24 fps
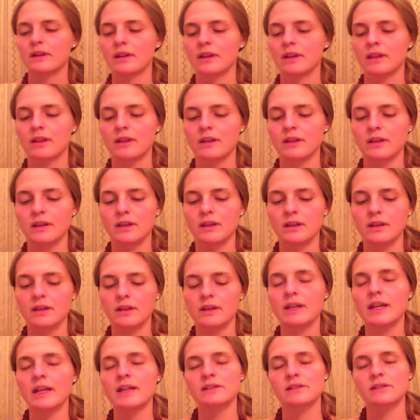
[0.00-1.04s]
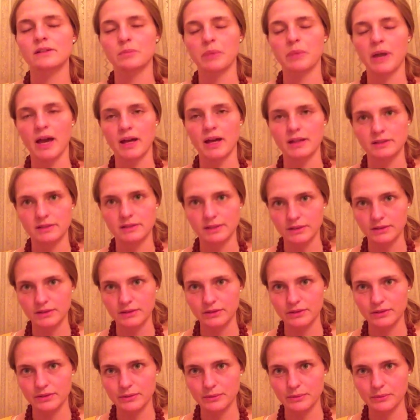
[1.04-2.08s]
the nasal
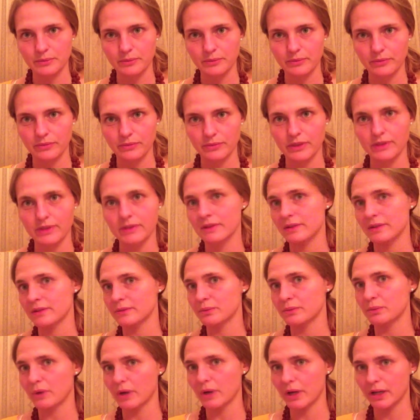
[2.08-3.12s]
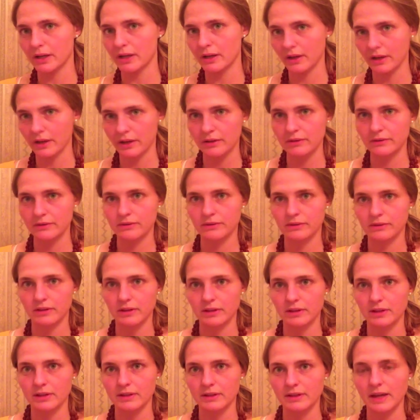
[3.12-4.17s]
passage. This is one of
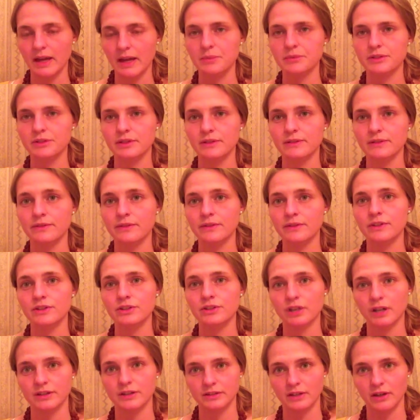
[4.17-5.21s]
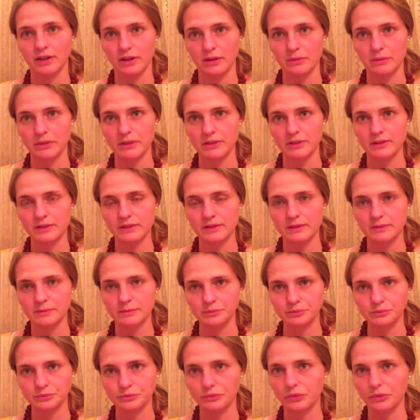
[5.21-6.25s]
the types of shatkarmas.
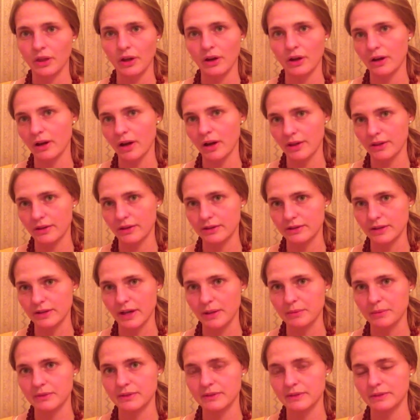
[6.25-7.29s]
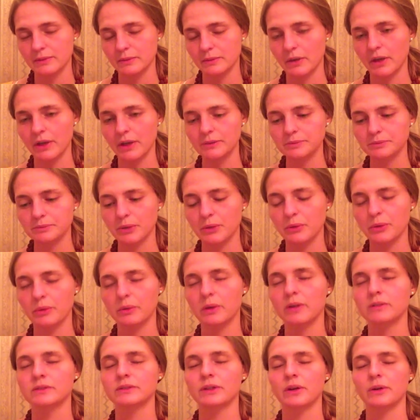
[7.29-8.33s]
There are other types as well, but we
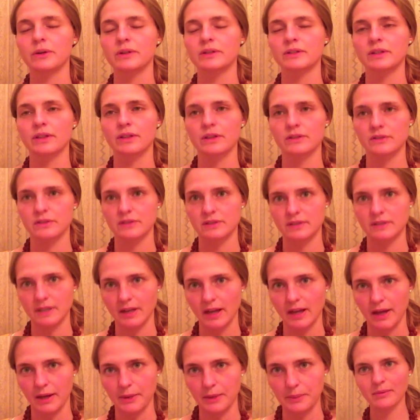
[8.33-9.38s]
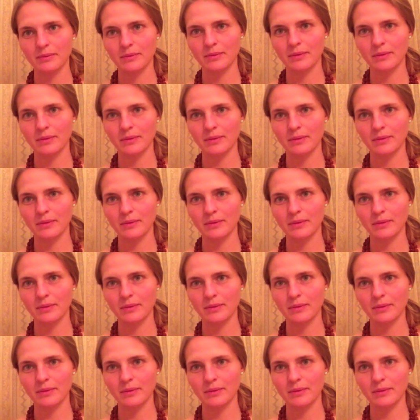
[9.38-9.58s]
won't go into those today.